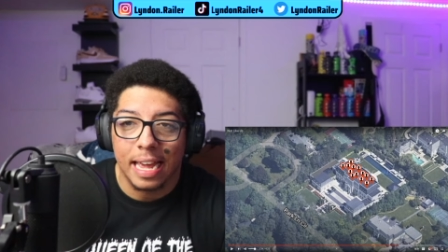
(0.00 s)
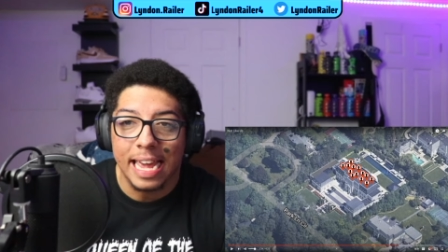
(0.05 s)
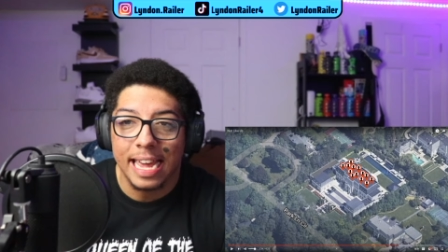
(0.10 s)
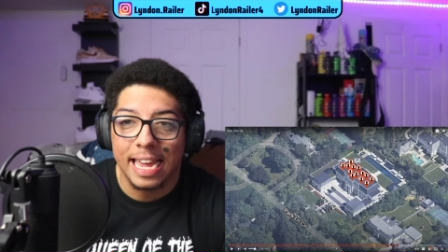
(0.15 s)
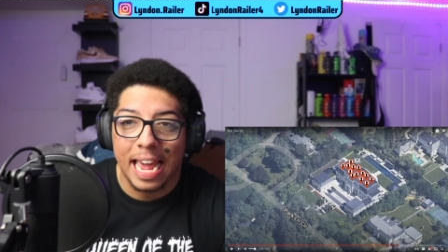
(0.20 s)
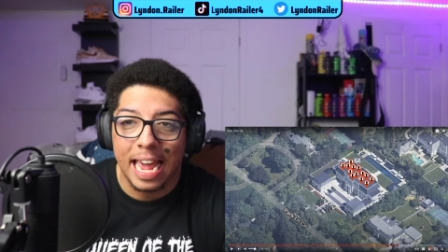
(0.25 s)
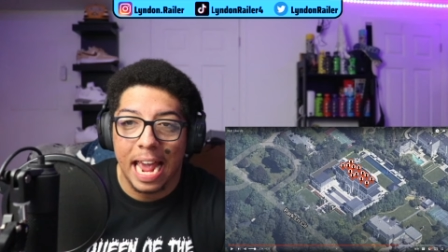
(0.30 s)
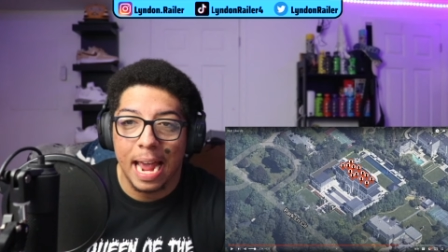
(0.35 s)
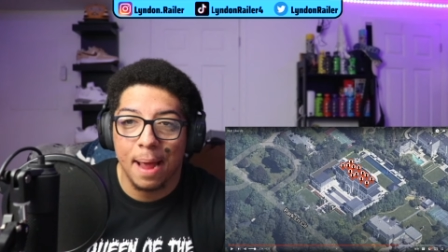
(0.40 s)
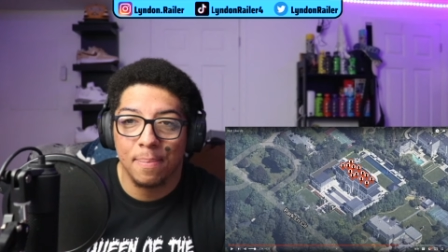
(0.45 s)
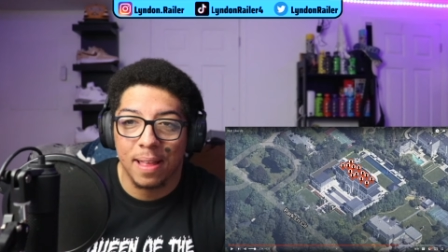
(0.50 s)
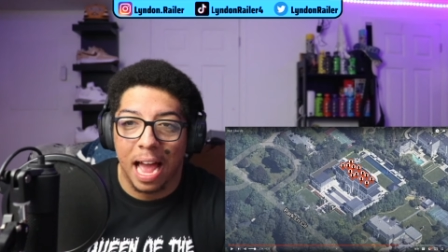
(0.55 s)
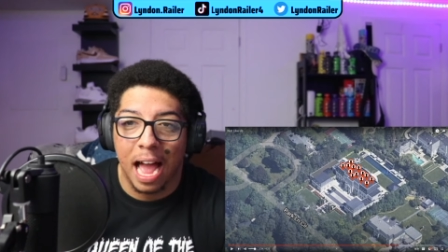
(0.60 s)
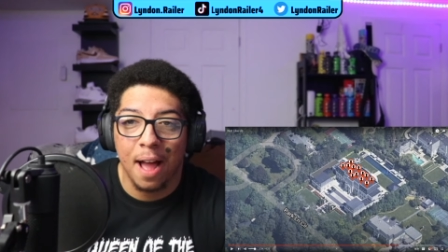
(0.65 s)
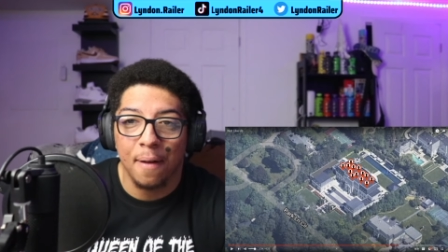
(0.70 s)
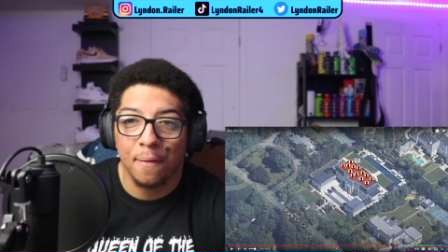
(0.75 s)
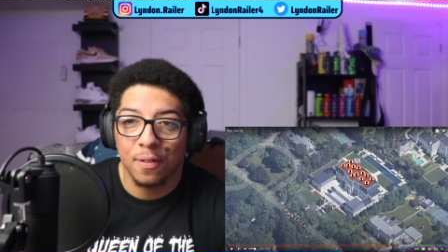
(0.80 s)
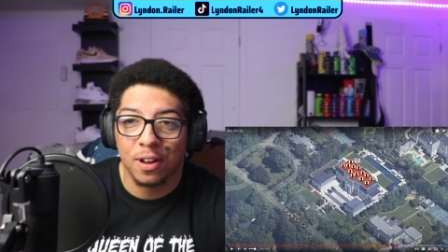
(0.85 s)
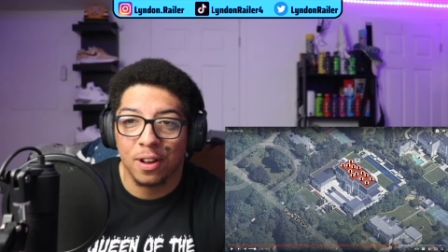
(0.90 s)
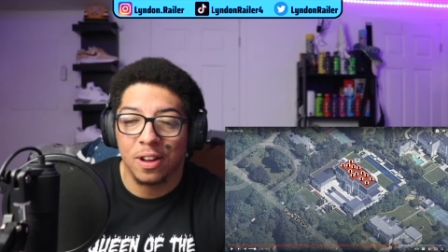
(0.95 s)
came to
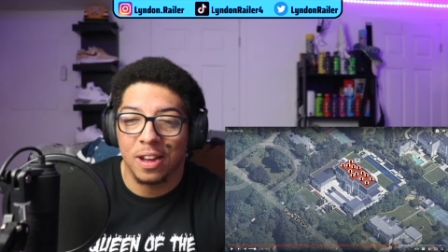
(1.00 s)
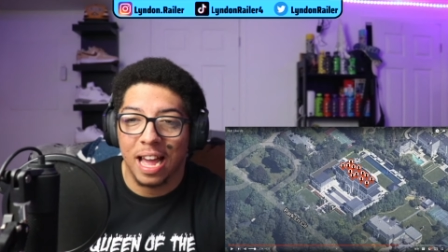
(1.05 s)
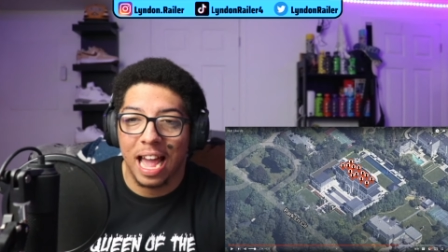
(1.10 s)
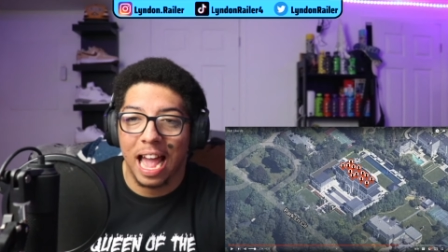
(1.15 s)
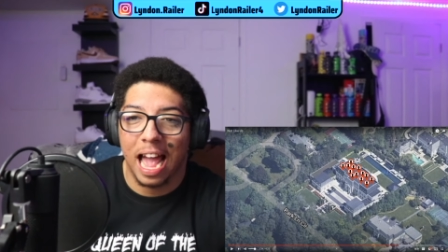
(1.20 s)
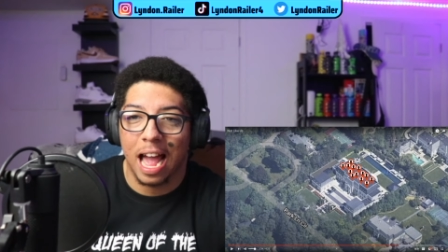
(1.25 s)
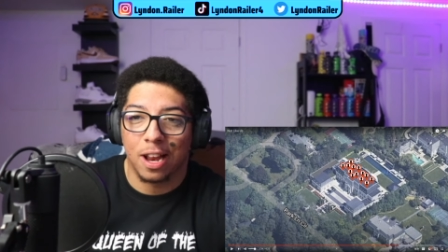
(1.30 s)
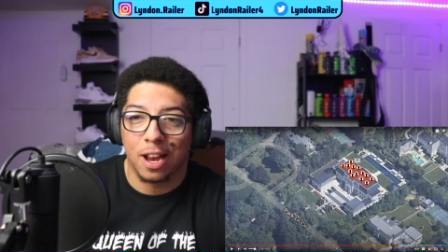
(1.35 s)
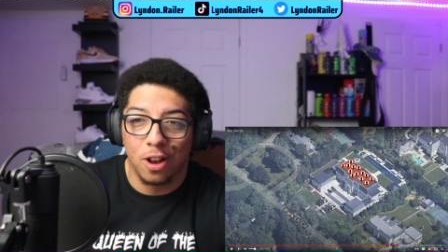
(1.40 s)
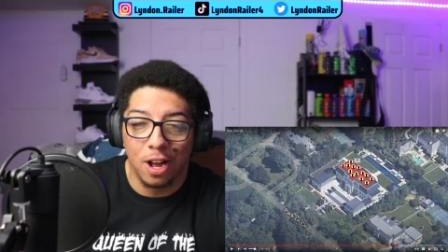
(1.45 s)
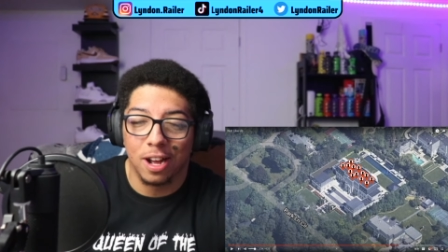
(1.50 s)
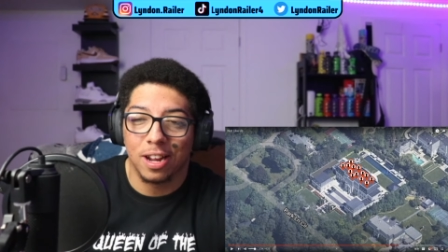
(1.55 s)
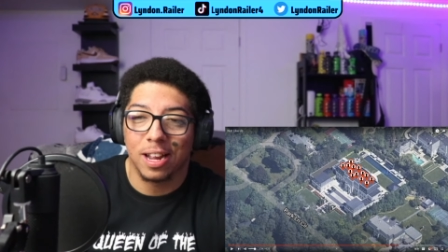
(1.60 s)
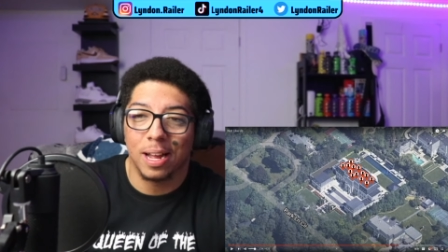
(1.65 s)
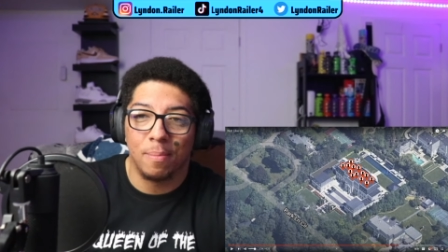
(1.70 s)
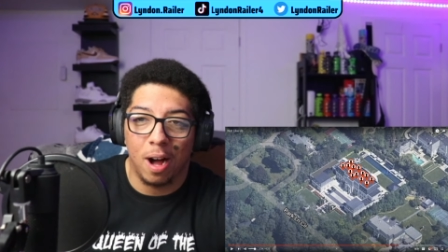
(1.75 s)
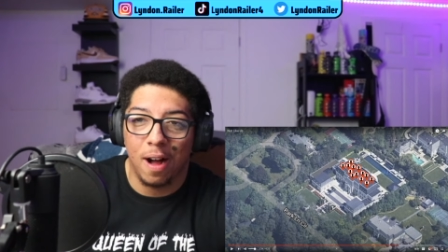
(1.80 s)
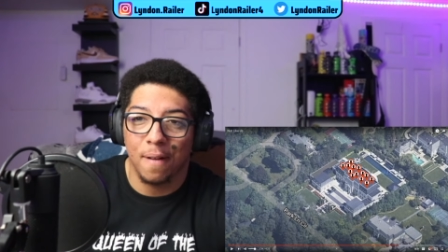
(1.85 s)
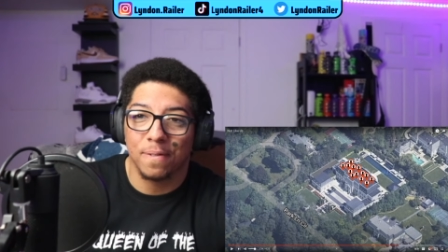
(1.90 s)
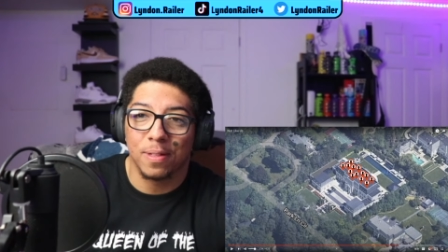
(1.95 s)
Africa and took
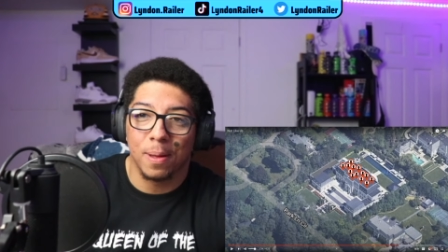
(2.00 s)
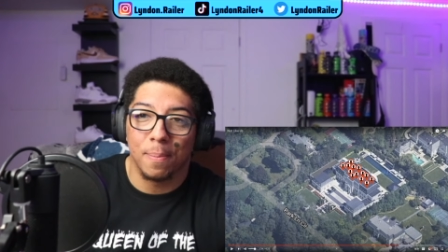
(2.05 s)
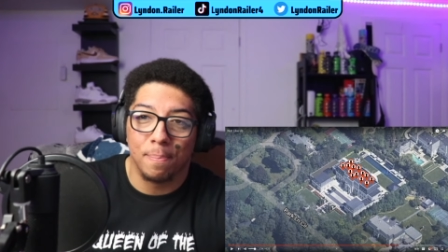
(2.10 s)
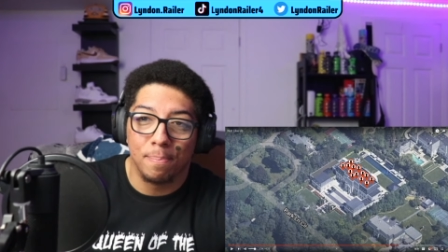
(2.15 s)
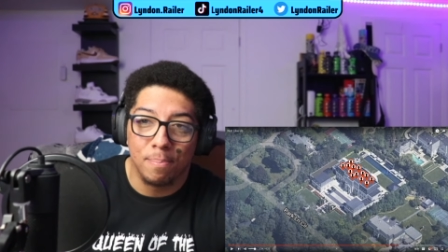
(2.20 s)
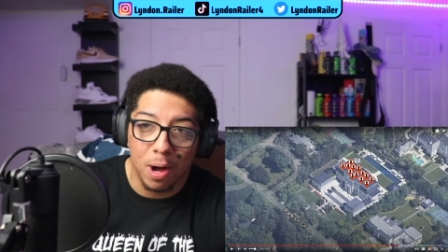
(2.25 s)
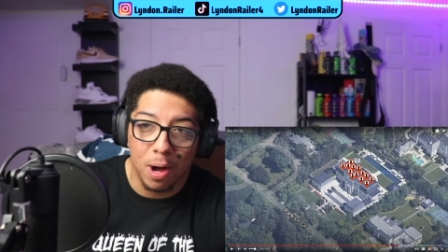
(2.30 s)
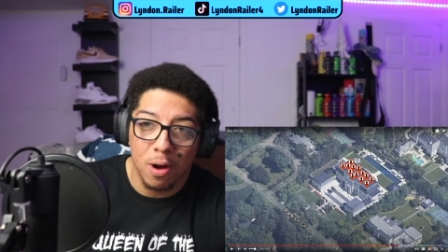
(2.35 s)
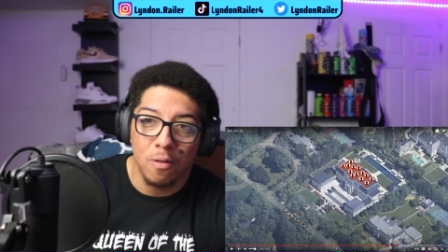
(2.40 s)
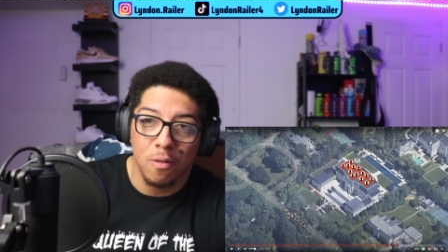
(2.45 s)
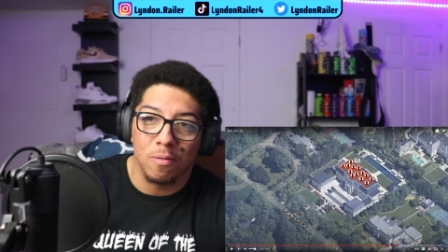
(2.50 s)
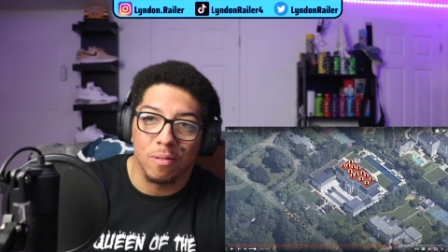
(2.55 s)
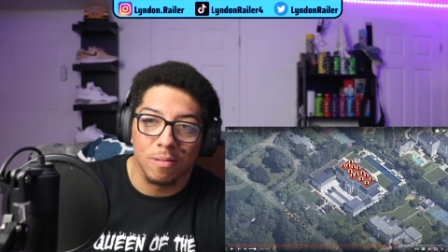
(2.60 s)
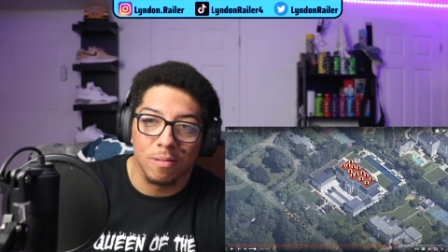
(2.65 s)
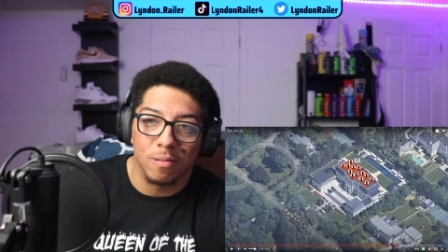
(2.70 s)
them off the boat.